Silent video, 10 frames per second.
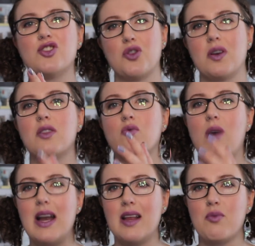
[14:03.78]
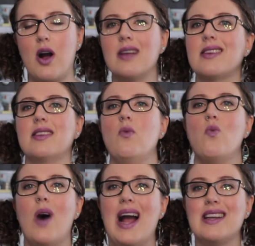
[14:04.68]
during the writing process and
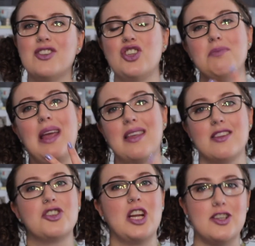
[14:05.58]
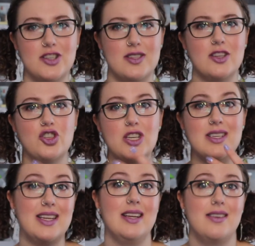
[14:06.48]
why did she make the changes that she
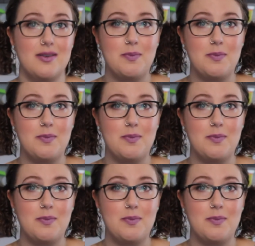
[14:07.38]
did.